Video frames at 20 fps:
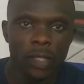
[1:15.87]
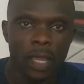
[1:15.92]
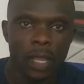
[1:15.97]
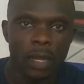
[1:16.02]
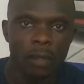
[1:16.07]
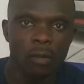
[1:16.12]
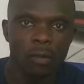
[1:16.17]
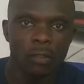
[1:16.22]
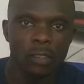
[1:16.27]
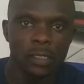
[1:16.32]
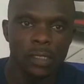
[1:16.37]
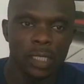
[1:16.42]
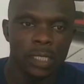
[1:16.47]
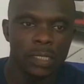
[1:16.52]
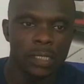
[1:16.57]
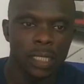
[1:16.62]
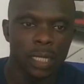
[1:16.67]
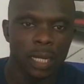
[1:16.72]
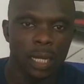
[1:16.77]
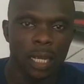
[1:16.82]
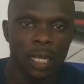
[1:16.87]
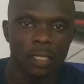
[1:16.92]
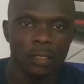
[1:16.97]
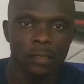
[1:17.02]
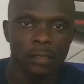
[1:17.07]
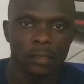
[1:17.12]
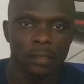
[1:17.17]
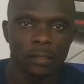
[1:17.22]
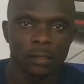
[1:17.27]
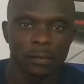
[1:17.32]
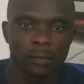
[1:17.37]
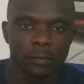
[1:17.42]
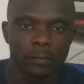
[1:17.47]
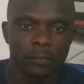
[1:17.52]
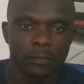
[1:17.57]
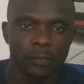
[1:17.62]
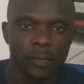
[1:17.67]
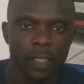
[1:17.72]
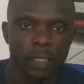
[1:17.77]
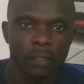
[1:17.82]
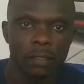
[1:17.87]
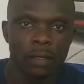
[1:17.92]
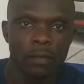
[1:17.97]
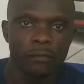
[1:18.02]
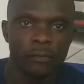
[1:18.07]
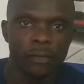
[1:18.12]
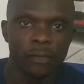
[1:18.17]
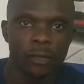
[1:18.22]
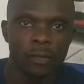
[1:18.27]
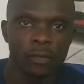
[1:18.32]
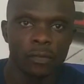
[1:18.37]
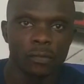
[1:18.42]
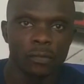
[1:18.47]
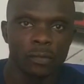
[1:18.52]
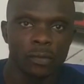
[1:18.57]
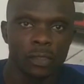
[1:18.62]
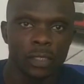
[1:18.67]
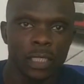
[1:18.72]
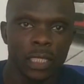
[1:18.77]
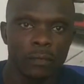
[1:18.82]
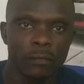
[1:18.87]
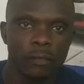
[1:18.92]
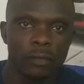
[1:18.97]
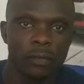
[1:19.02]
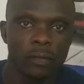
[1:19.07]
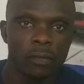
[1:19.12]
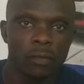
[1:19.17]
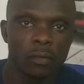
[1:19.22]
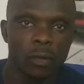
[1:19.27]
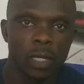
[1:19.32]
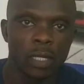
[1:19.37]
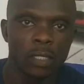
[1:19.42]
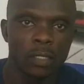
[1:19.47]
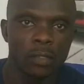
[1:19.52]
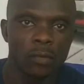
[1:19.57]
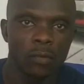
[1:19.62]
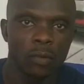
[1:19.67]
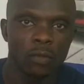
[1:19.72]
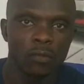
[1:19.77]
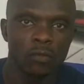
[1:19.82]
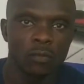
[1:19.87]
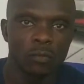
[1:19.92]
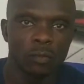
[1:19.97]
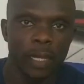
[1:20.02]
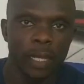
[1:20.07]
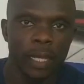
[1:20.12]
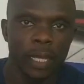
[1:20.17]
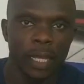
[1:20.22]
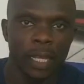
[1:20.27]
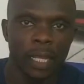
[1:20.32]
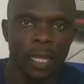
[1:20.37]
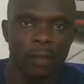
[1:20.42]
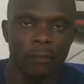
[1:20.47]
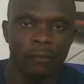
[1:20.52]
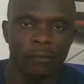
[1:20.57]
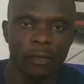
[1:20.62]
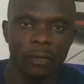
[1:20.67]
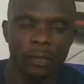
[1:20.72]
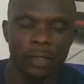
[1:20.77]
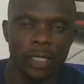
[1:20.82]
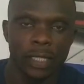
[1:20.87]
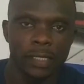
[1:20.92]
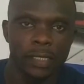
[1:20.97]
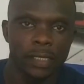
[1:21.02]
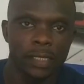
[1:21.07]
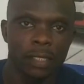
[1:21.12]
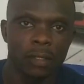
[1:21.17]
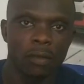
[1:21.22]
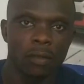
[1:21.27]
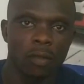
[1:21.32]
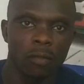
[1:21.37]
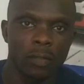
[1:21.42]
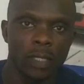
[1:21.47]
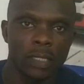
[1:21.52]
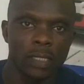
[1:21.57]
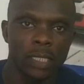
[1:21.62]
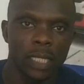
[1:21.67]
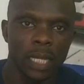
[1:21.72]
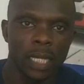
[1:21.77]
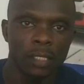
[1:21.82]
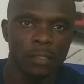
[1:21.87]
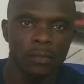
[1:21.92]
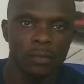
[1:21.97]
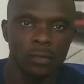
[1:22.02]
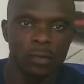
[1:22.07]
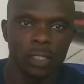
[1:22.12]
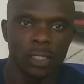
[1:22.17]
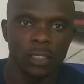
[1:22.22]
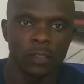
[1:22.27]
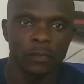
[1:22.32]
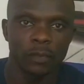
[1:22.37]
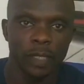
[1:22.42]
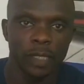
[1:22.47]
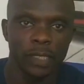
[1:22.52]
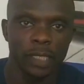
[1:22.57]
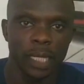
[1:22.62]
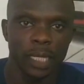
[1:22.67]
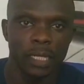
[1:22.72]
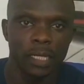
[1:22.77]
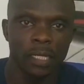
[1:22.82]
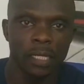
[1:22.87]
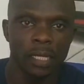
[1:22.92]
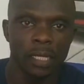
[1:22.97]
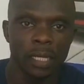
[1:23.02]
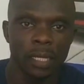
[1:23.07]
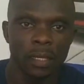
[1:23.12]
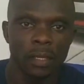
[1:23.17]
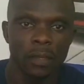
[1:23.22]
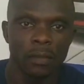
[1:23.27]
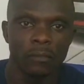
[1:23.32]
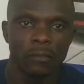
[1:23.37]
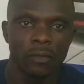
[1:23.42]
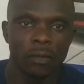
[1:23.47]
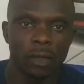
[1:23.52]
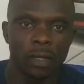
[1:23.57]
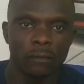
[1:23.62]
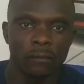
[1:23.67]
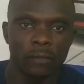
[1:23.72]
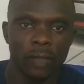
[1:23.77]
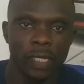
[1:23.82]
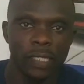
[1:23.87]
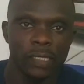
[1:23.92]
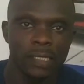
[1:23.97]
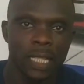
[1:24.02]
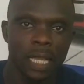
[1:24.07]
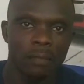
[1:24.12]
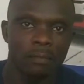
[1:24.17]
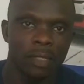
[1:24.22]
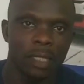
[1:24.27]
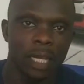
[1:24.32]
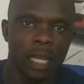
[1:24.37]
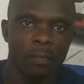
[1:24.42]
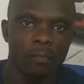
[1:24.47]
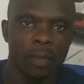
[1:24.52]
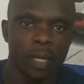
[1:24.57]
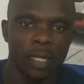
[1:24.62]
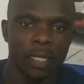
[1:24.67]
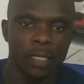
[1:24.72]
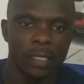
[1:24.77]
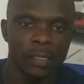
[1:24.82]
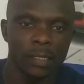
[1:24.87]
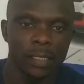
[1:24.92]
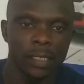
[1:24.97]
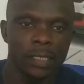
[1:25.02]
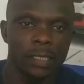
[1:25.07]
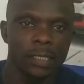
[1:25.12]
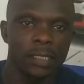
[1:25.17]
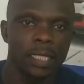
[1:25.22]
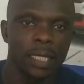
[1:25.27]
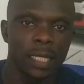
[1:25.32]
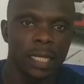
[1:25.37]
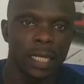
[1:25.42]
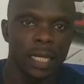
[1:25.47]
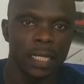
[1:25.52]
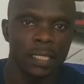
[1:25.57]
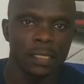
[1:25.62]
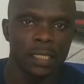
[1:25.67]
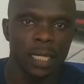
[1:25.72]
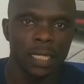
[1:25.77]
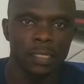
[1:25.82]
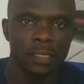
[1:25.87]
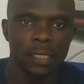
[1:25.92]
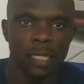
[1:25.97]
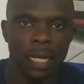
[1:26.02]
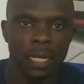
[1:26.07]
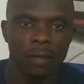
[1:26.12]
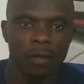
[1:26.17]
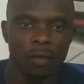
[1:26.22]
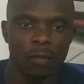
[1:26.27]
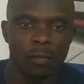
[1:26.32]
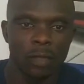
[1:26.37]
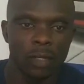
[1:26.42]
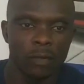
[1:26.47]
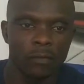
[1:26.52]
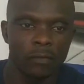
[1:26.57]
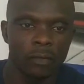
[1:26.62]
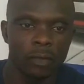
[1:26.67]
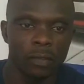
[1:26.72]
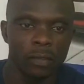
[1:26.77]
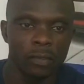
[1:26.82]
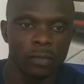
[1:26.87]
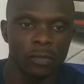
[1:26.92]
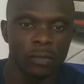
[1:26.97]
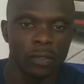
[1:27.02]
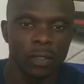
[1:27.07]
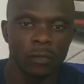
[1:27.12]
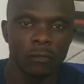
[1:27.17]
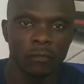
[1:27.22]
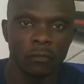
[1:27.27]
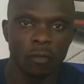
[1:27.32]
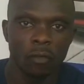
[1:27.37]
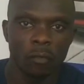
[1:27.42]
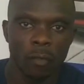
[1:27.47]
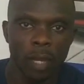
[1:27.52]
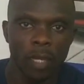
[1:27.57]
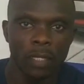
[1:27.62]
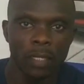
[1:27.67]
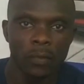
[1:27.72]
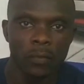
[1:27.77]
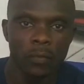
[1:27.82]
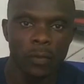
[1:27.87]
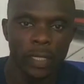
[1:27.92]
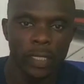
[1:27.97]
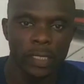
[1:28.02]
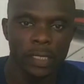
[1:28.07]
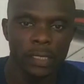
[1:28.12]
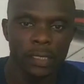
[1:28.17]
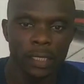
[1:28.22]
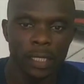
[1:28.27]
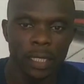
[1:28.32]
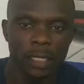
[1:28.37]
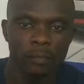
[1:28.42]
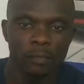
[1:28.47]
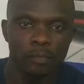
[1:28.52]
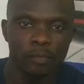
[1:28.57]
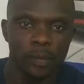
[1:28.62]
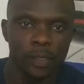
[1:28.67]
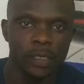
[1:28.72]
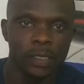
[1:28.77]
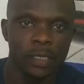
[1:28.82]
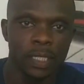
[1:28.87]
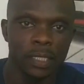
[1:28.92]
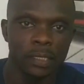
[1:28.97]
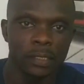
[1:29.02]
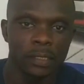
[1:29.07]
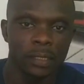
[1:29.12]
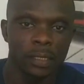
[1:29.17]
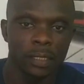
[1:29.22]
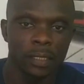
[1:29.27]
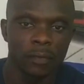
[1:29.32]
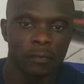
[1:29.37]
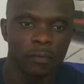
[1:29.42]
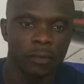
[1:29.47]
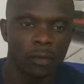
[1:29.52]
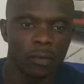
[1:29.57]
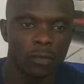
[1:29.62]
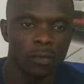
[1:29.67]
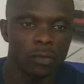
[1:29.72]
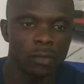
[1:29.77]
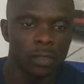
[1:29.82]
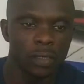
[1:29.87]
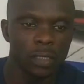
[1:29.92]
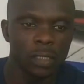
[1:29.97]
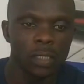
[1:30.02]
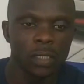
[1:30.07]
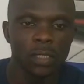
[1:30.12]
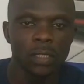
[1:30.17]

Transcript: Eric Auto Center has reviewed to give you when you want to buy a car for taxi or commercial use, especially for the first time car buyers. This is the car that I recommend for you for money waiting and business for good.